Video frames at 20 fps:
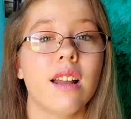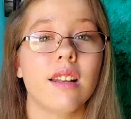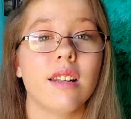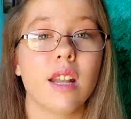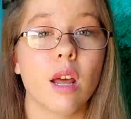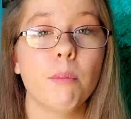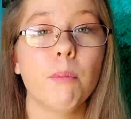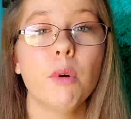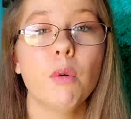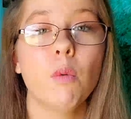
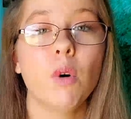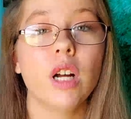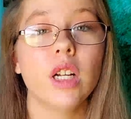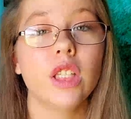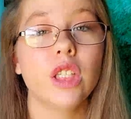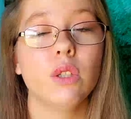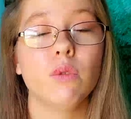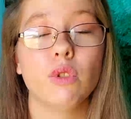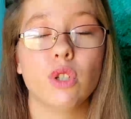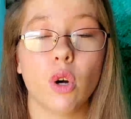Number
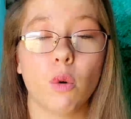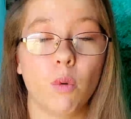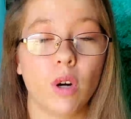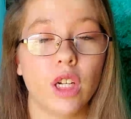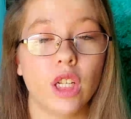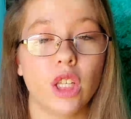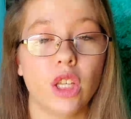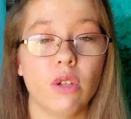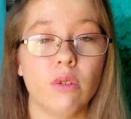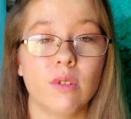one, you don't want
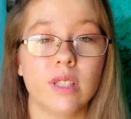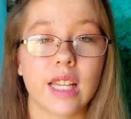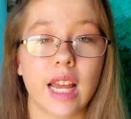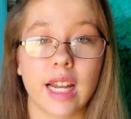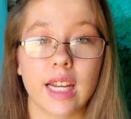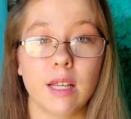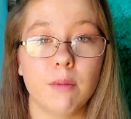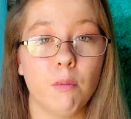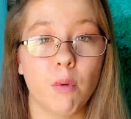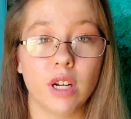to use
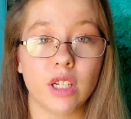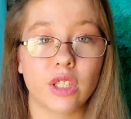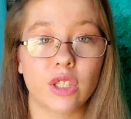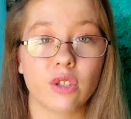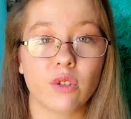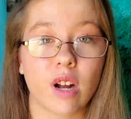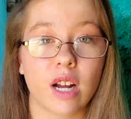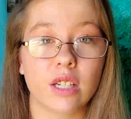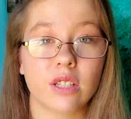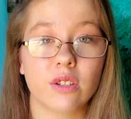any
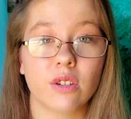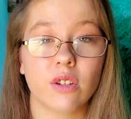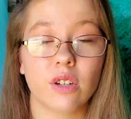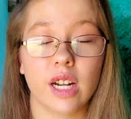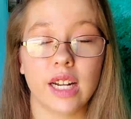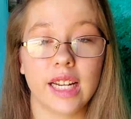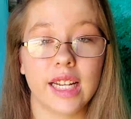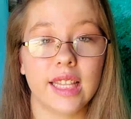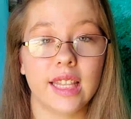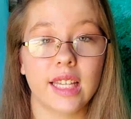moisturizer or
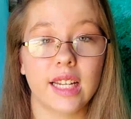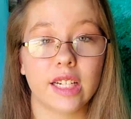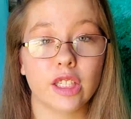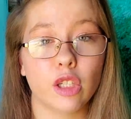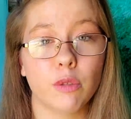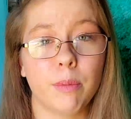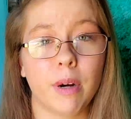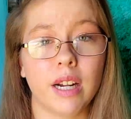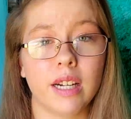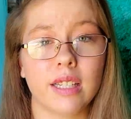anything on your
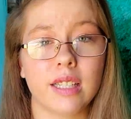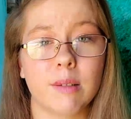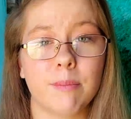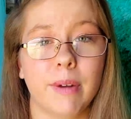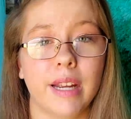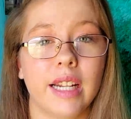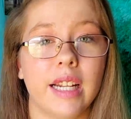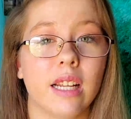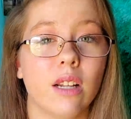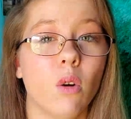body to
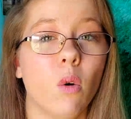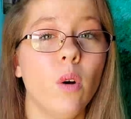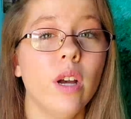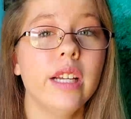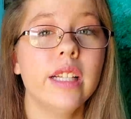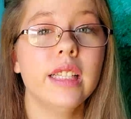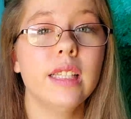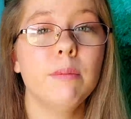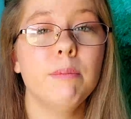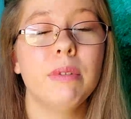make it
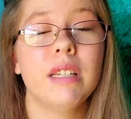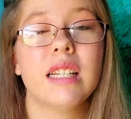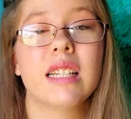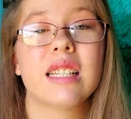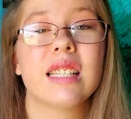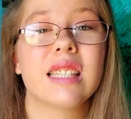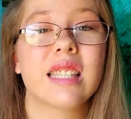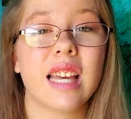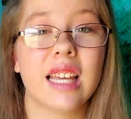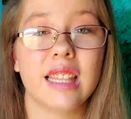oily
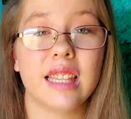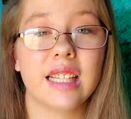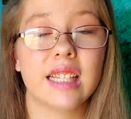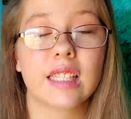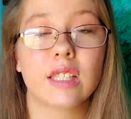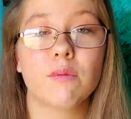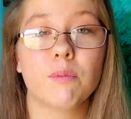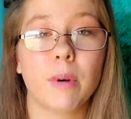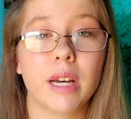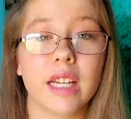because then
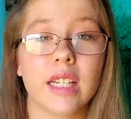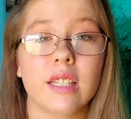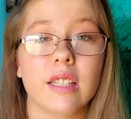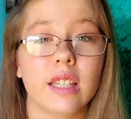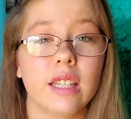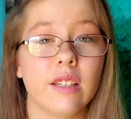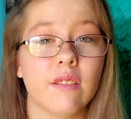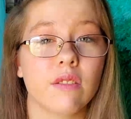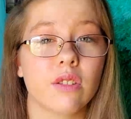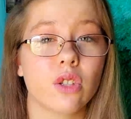this might
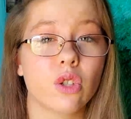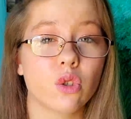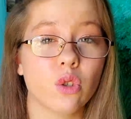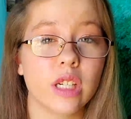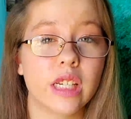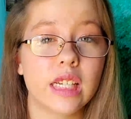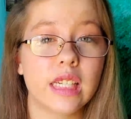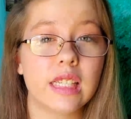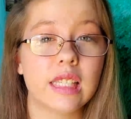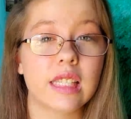leave
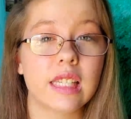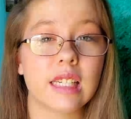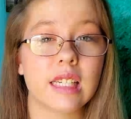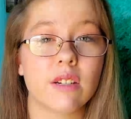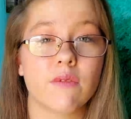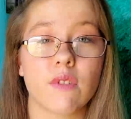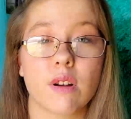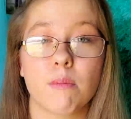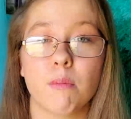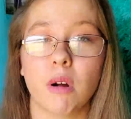streaks and
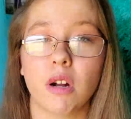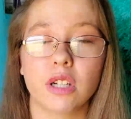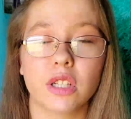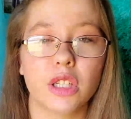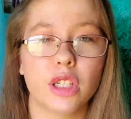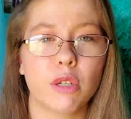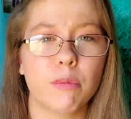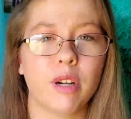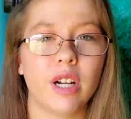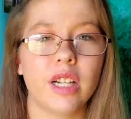different marks on
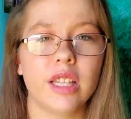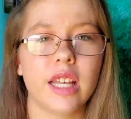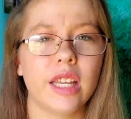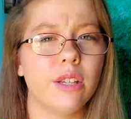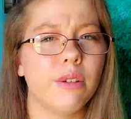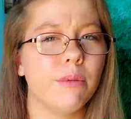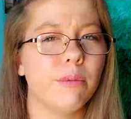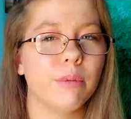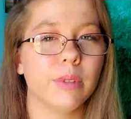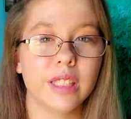your body that
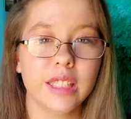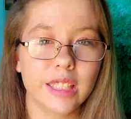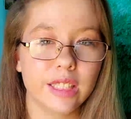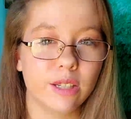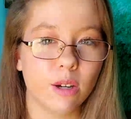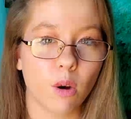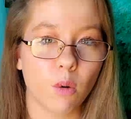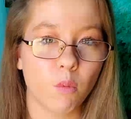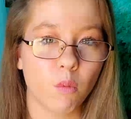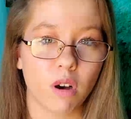you really
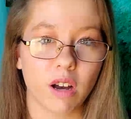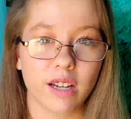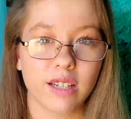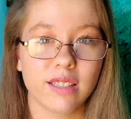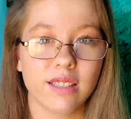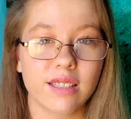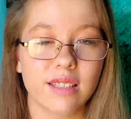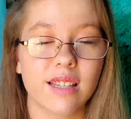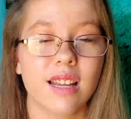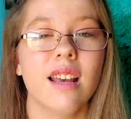don't
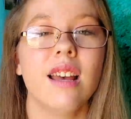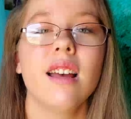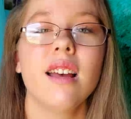want.